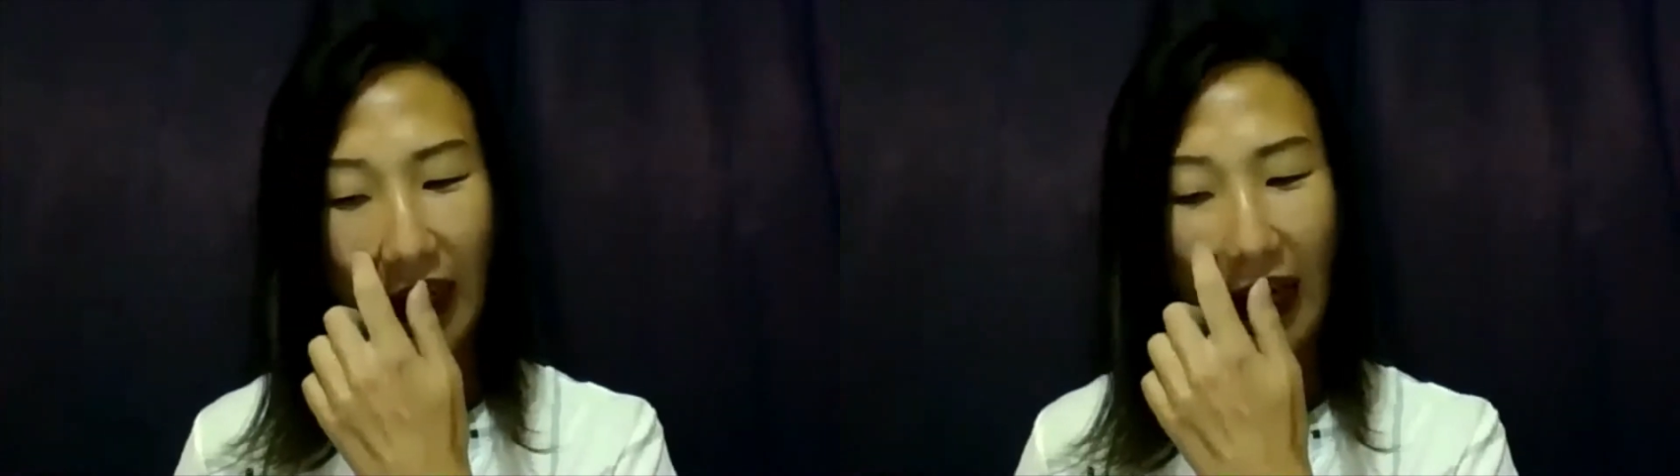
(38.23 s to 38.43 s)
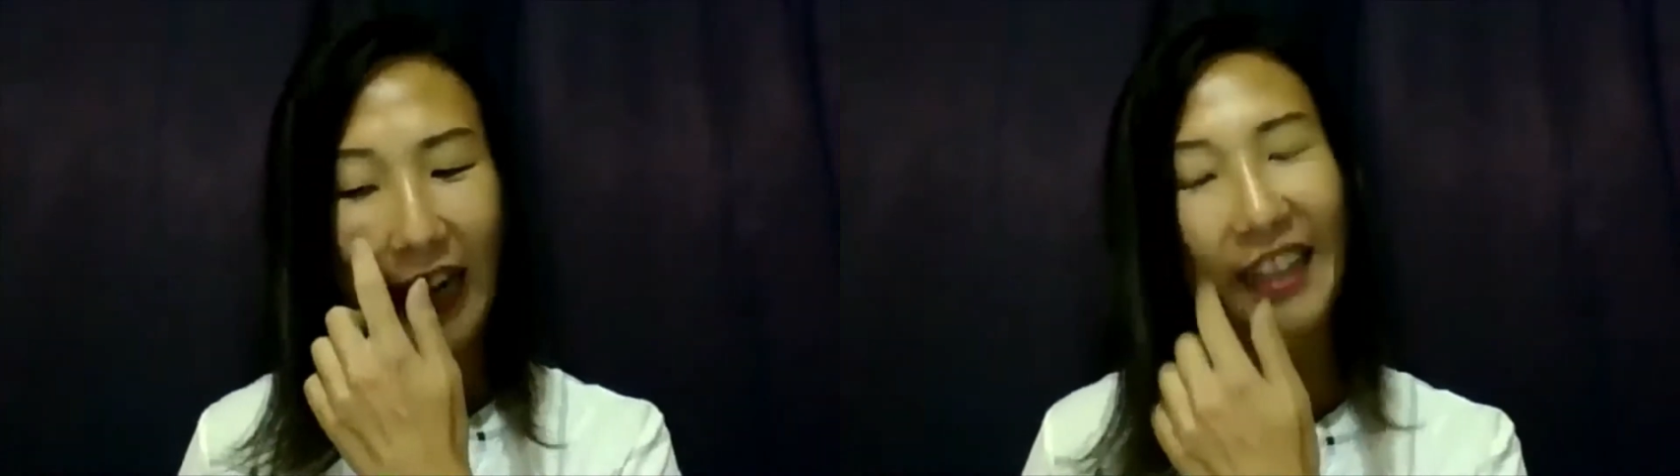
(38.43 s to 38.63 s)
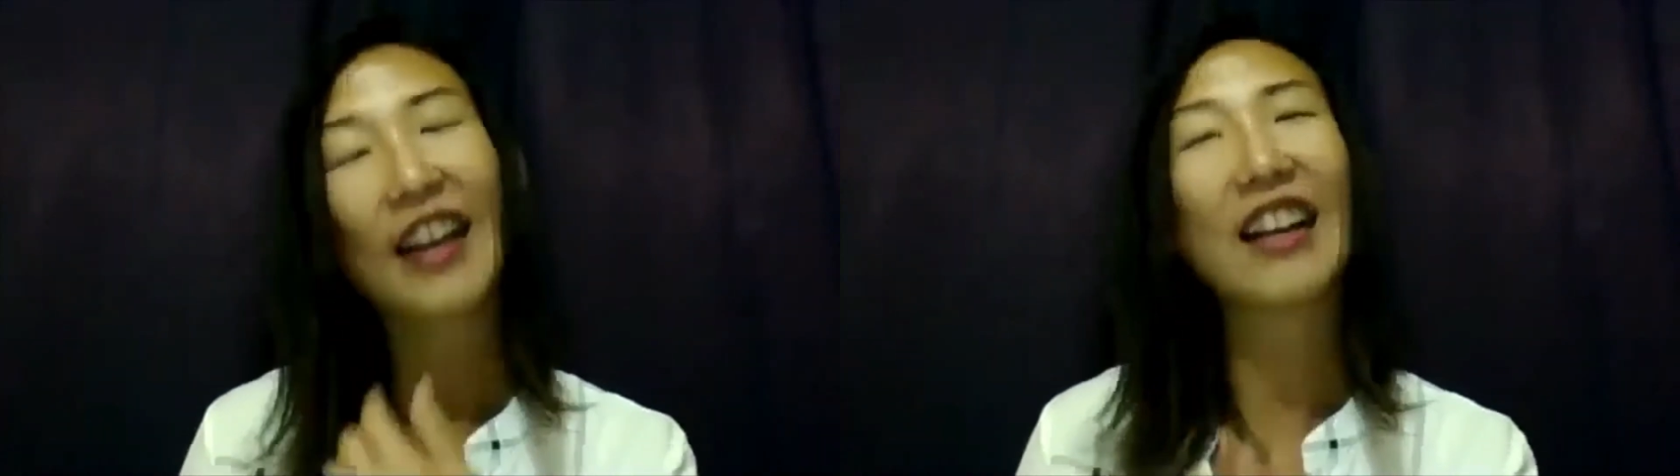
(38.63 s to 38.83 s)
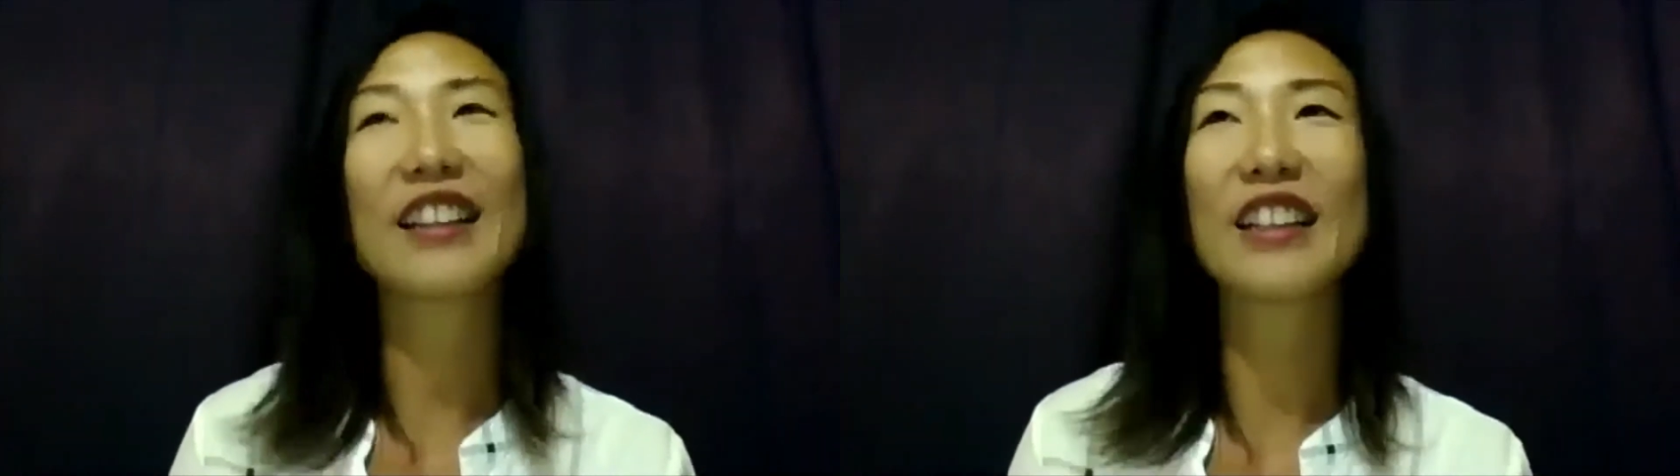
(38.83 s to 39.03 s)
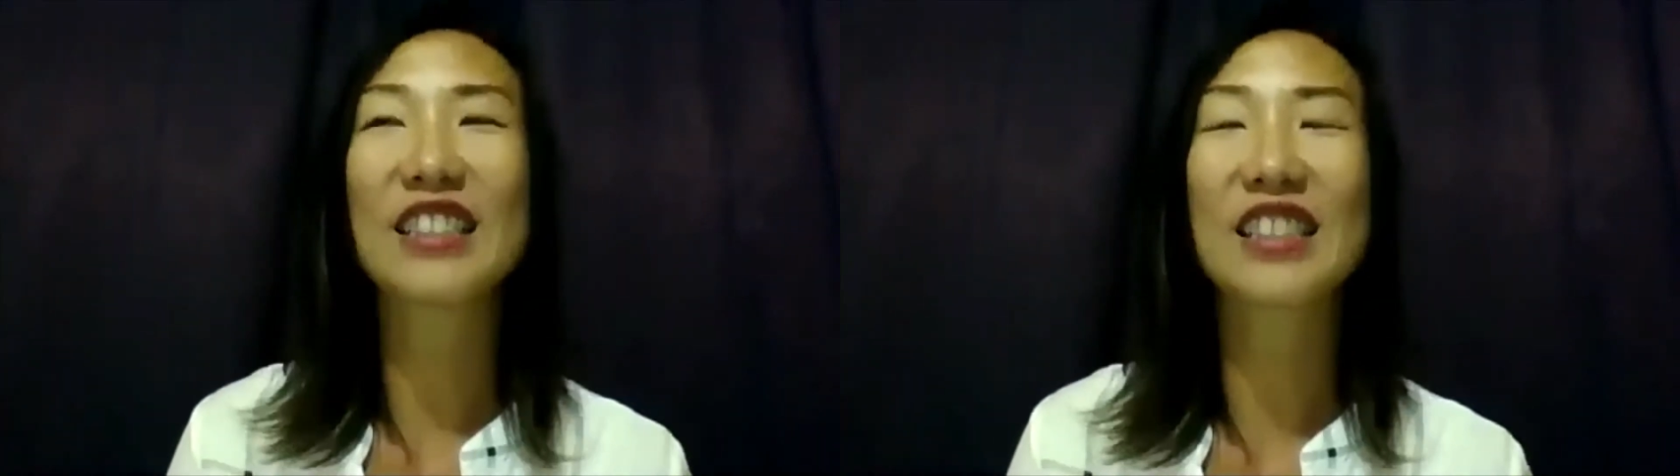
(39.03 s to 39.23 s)
I
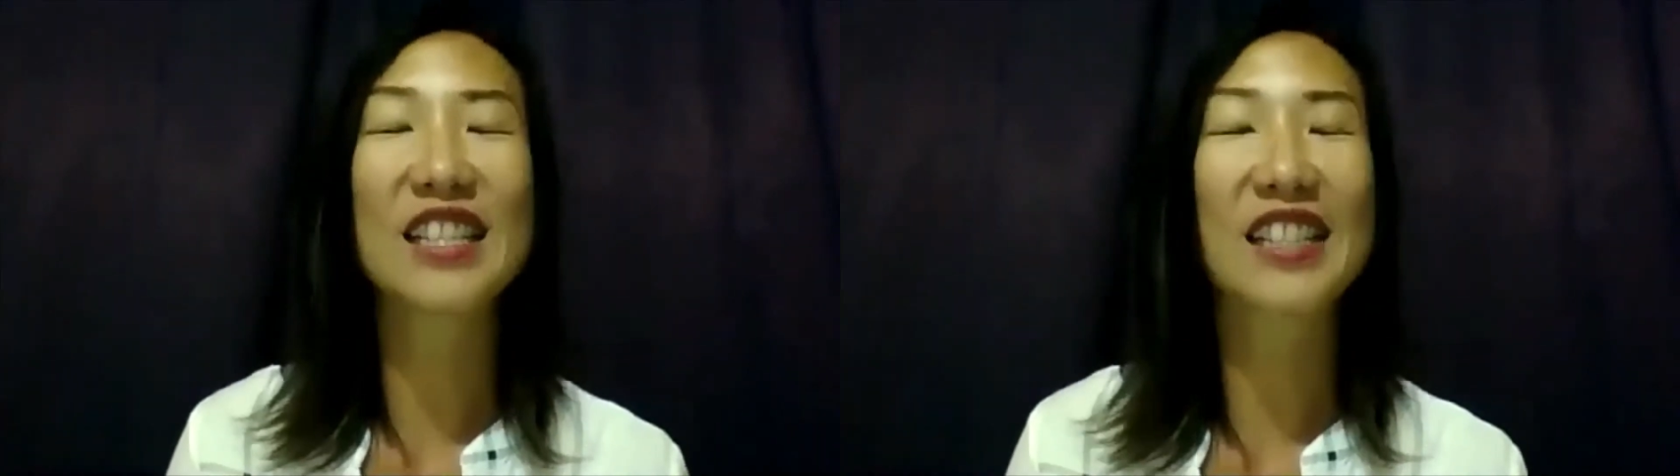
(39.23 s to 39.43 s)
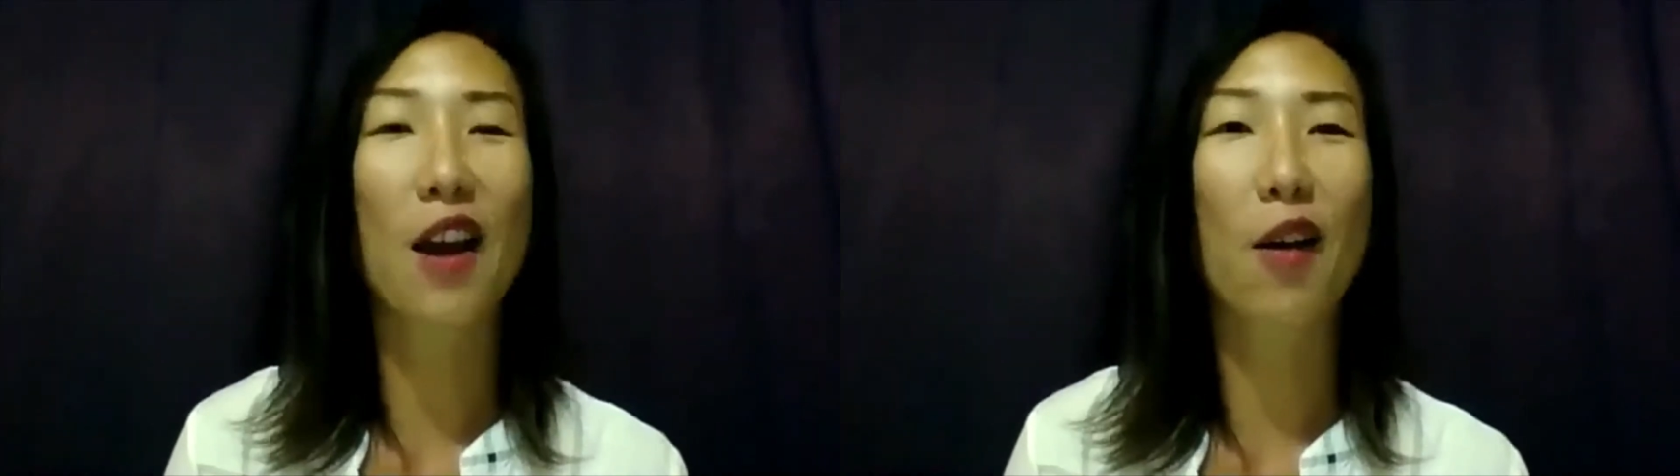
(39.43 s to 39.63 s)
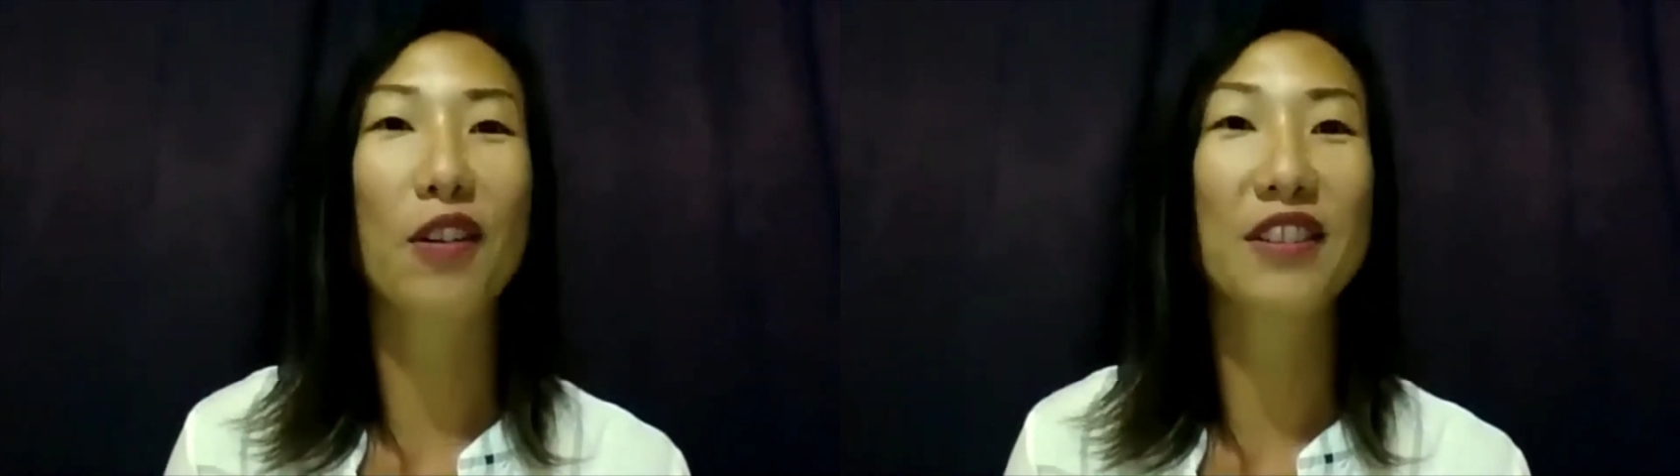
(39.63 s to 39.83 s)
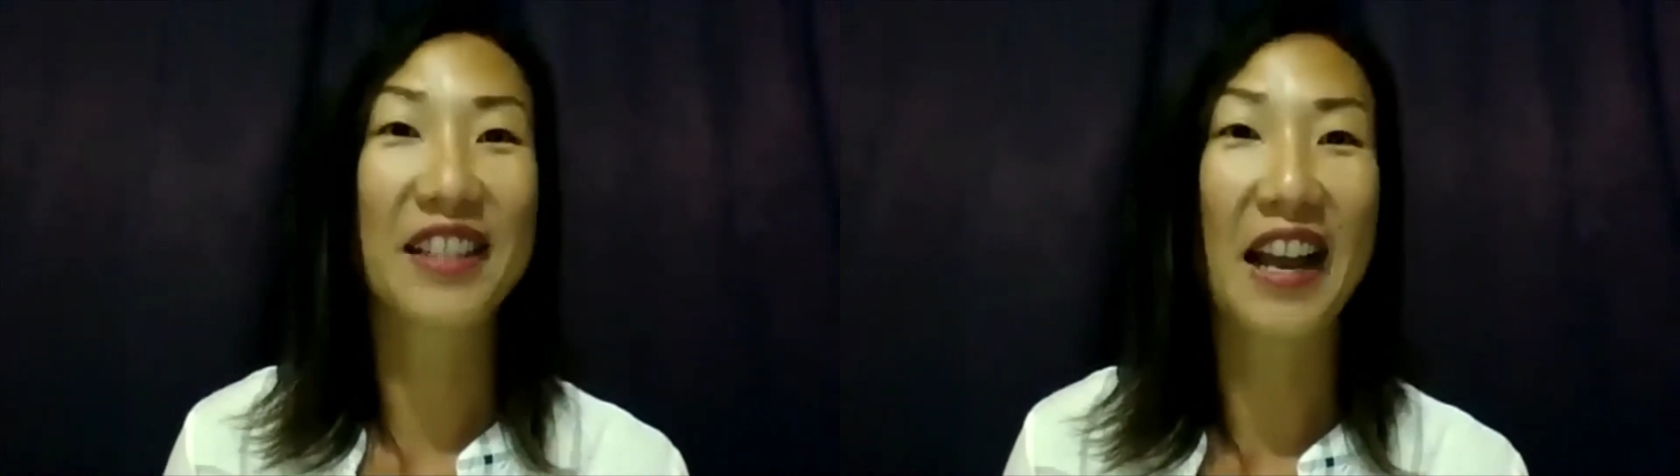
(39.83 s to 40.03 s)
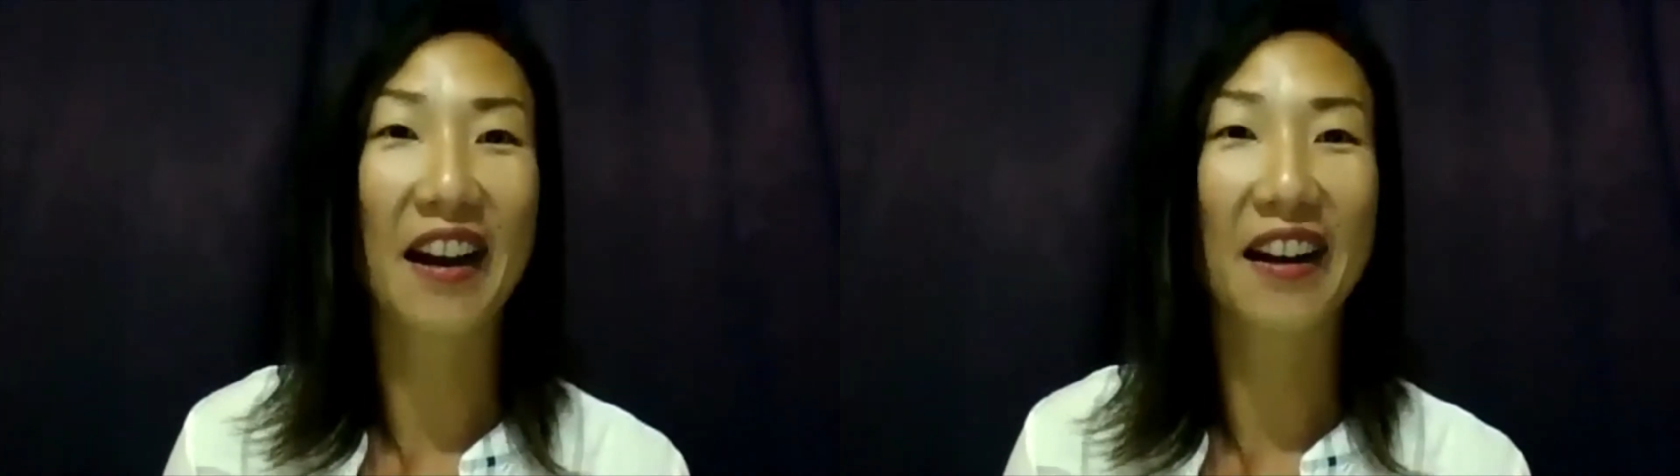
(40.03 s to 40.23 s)
think since I was
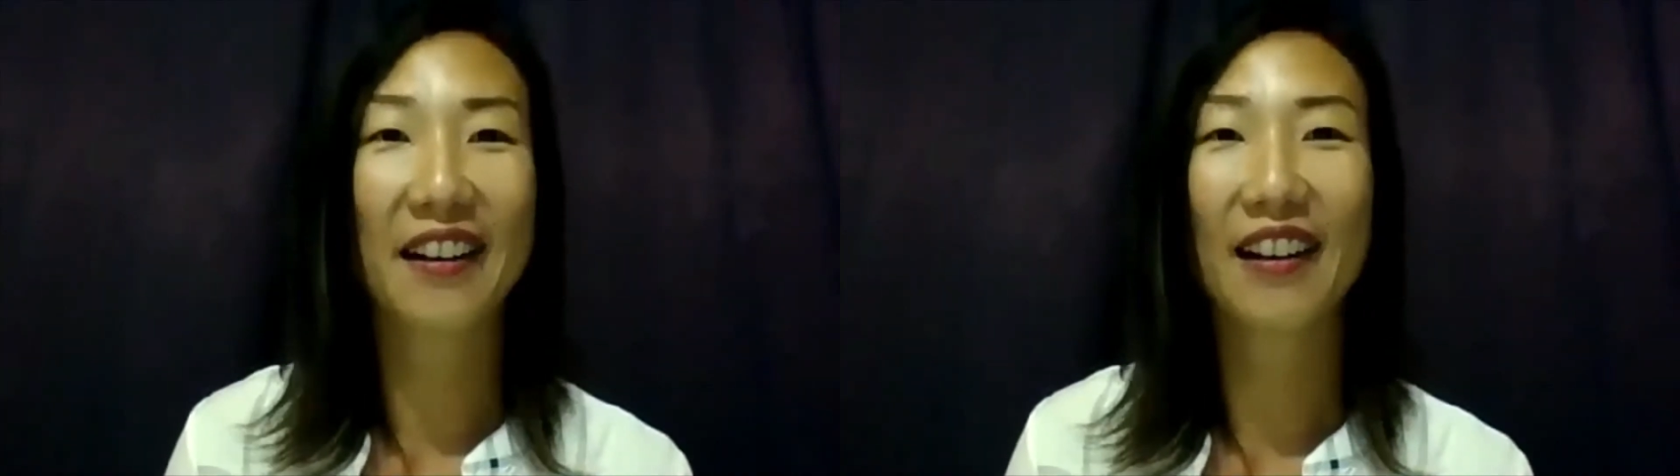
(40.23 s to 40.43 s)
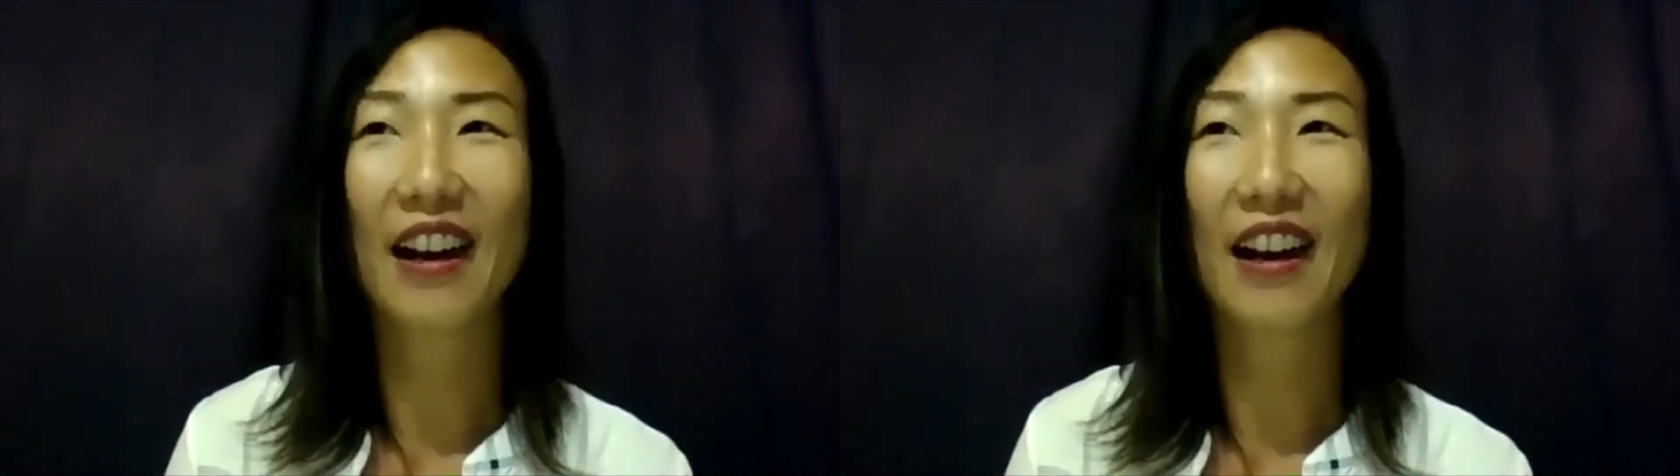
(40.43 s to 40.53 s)
young,